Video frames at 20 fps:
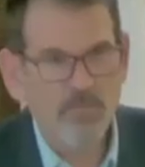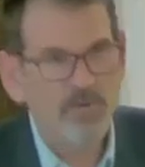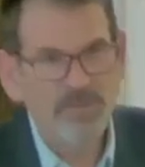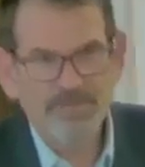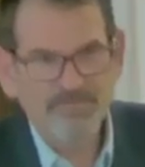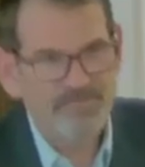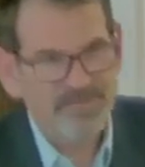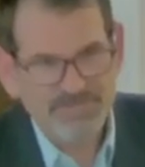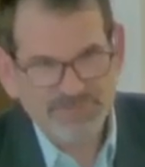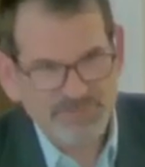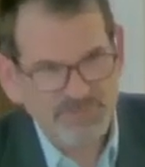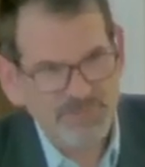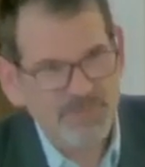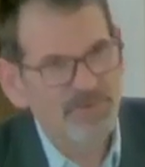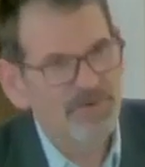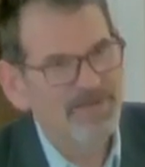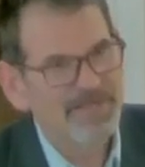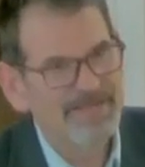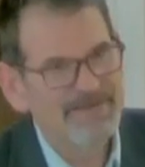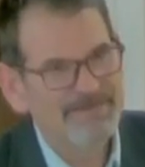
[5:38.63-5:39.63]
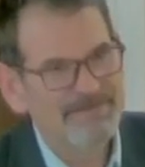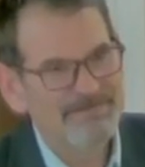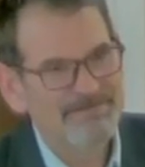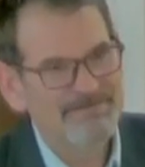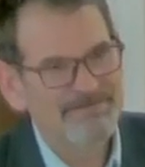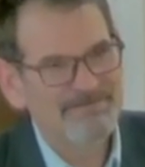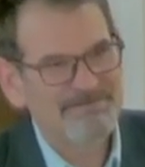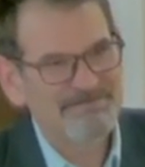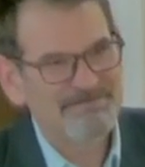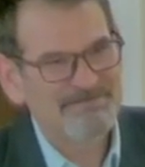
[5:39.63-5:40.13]
wouldn't be true.
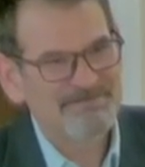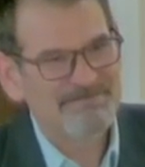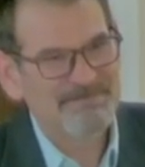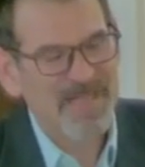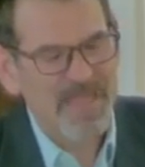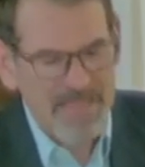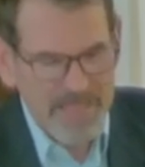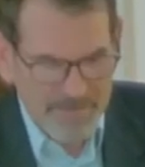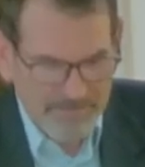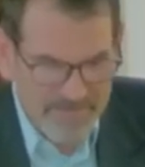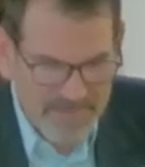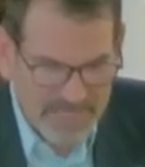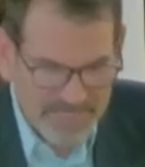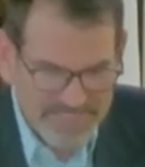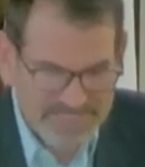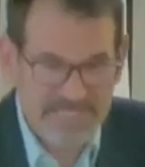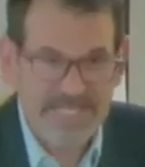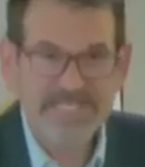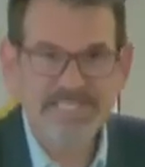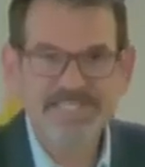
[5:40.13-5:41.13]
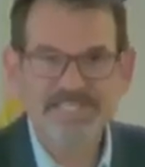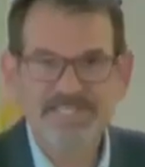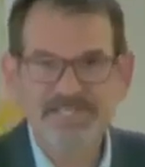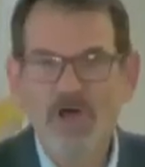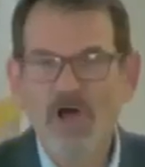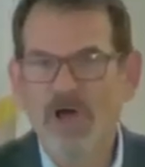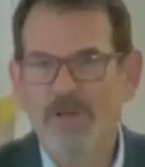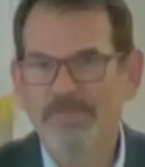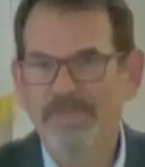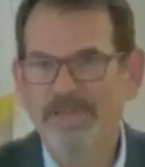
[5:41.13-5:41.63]
Because this
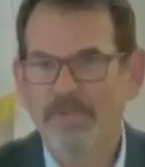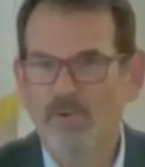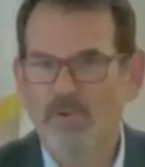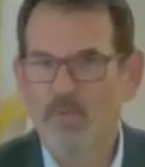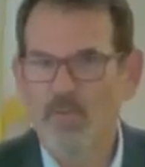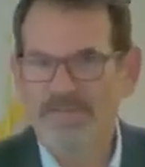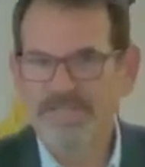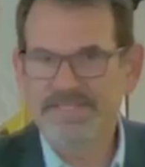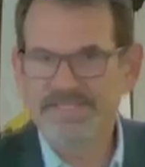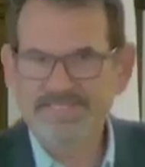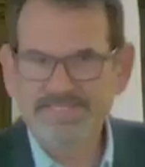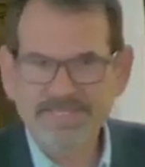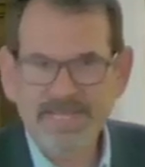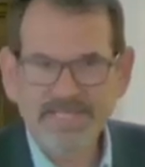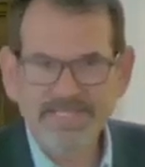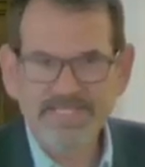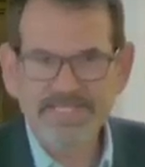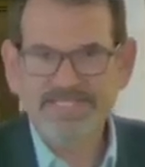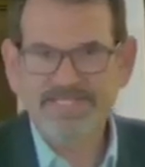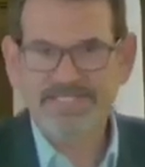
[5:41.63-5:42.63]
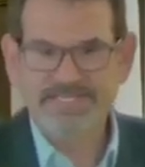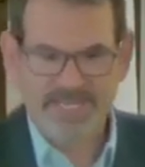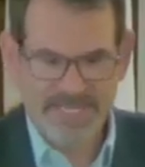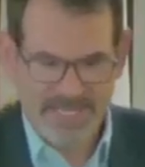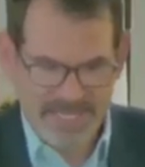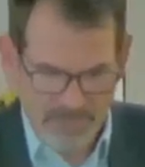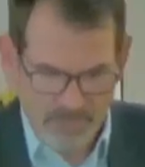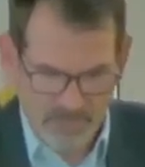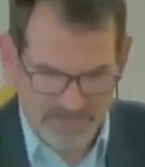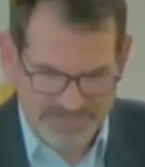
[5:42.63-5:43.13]
psalm that we're going to study
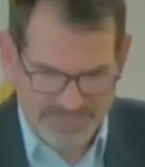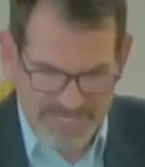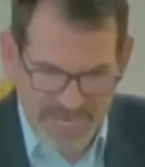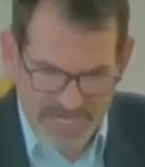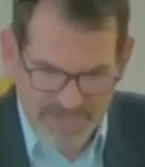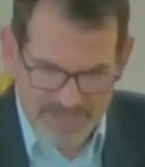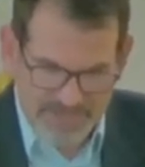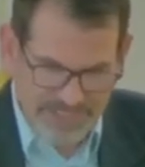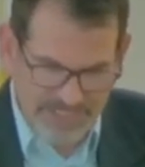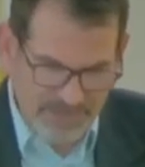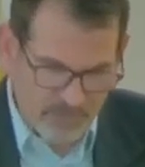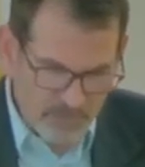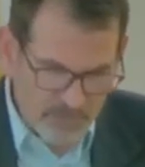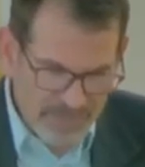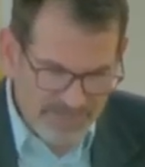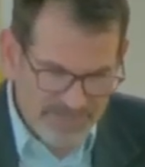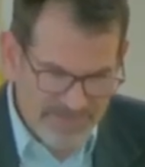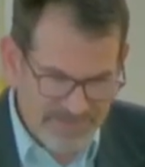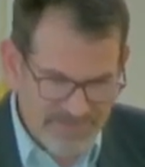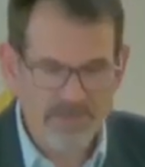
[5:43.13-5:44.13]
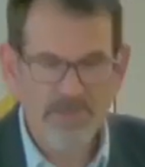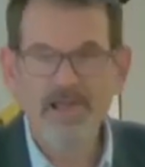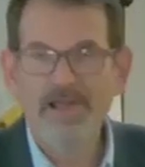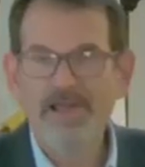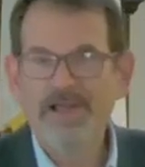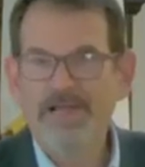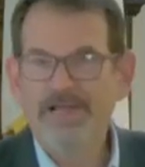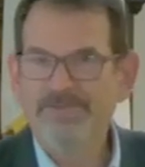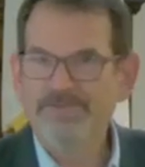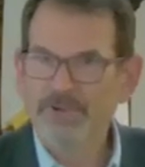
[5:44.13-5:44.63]
today was actually written
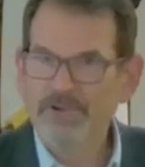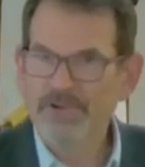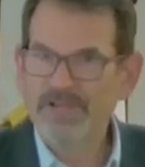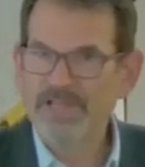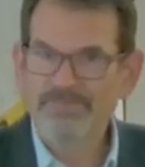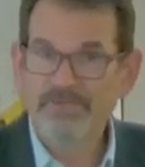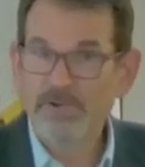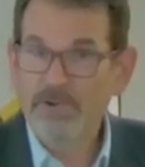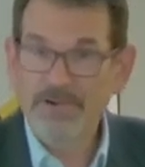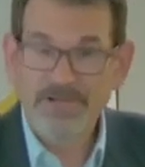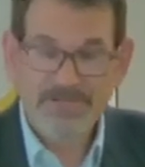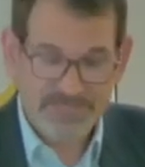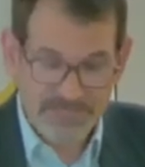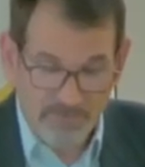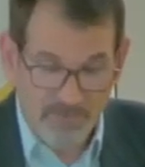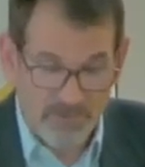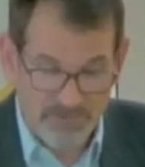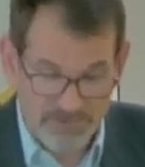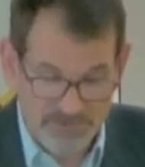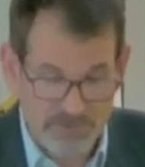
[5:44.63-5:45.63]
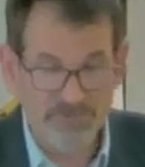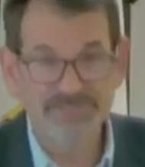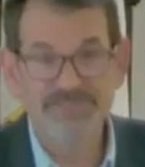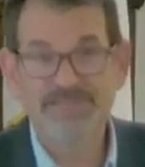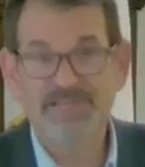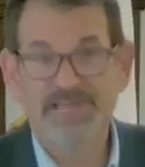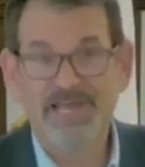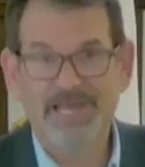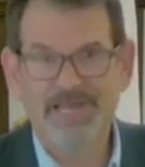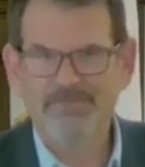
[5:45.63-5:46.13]
during a very tumultuous
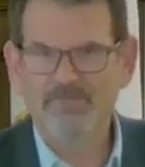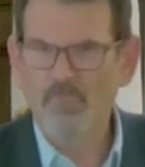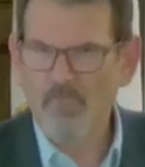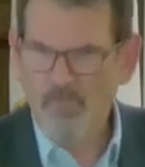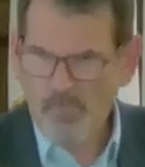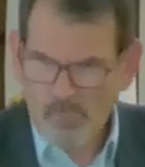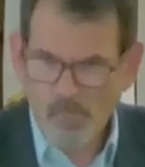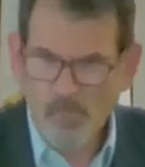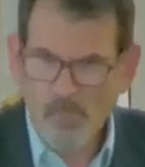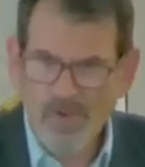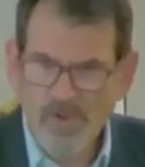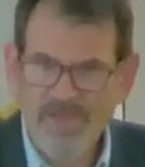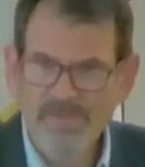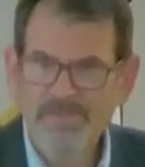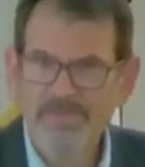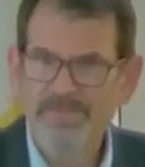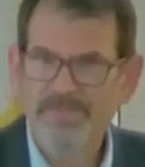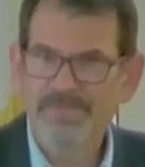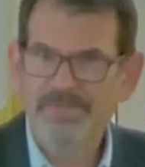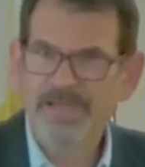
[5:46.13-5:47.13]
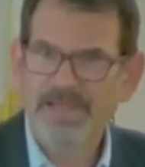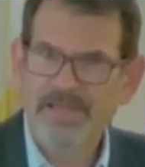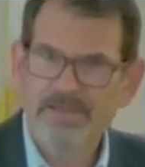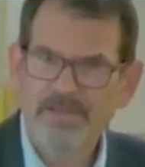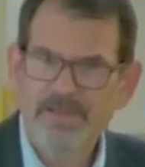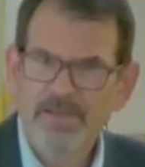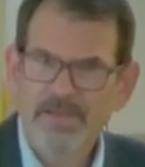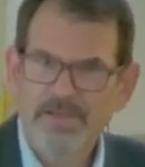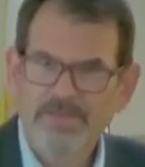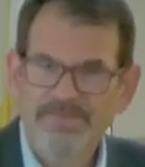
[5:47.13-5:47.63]
time, one that
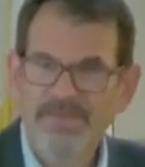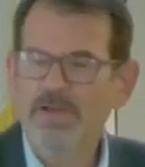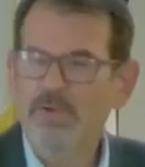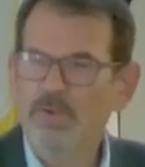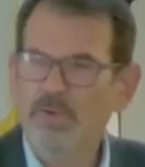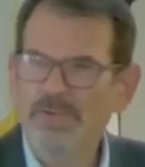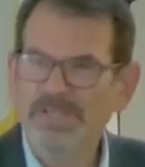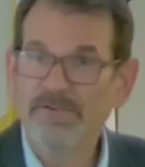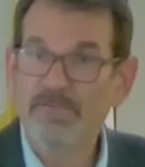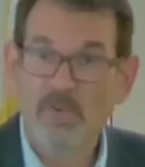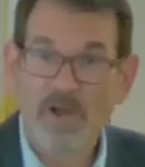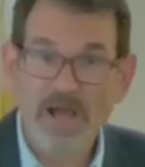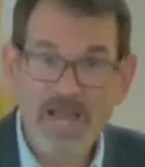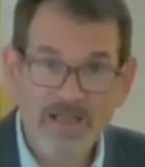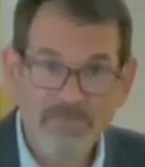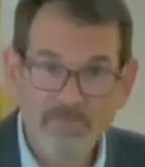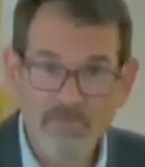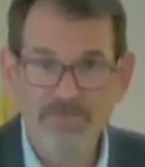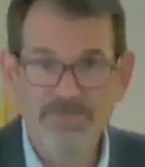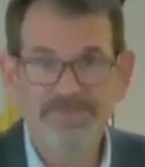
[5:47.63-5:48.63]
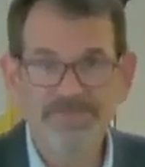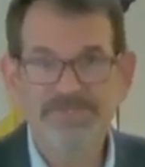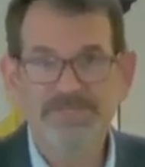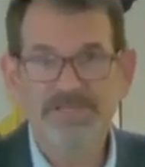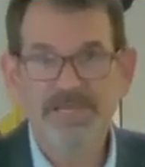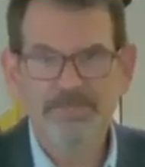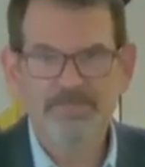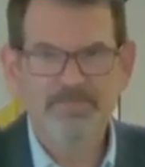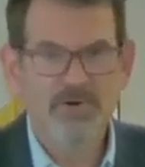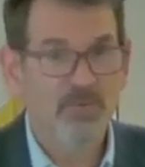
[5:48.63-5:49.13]
not only rivals,
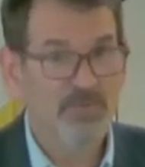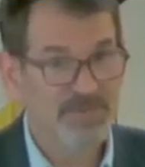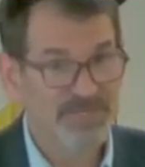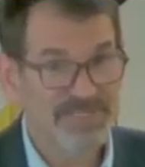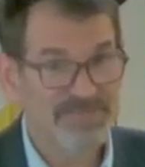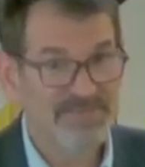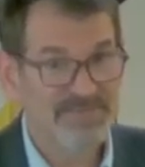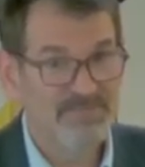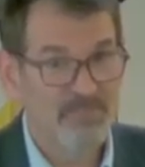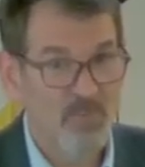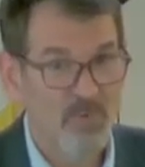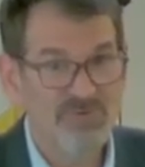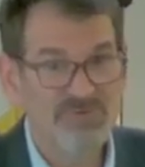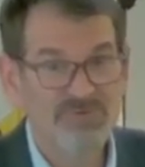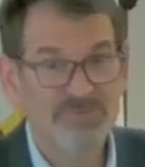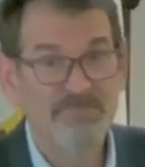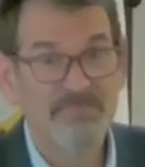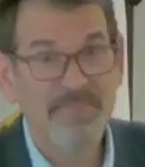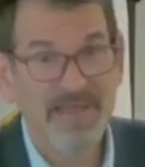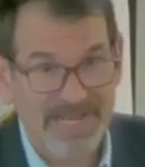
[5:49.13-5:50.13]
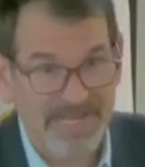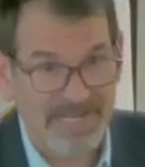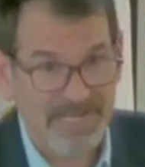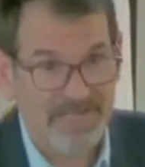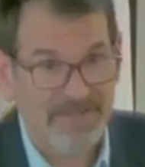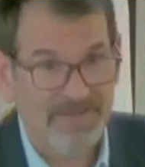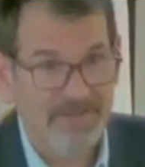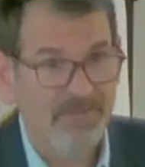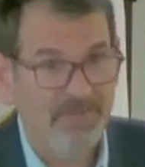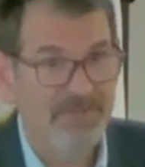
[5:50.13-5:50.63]
but was more dramatic
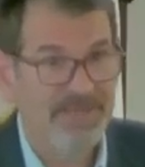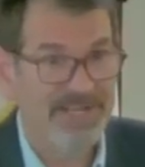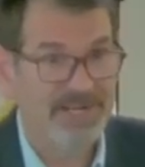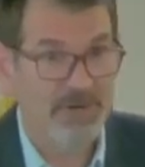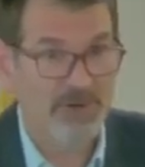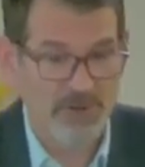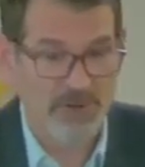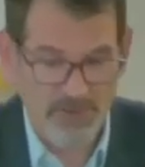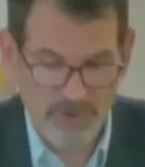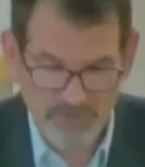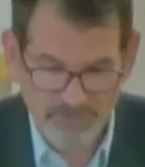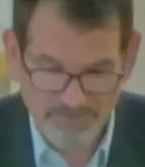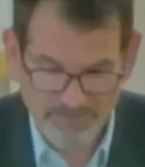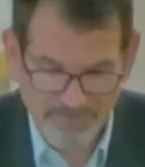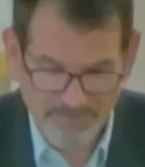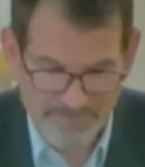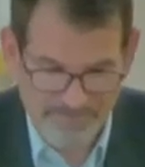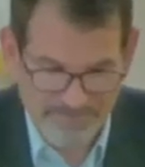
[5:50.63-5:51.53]
than our own.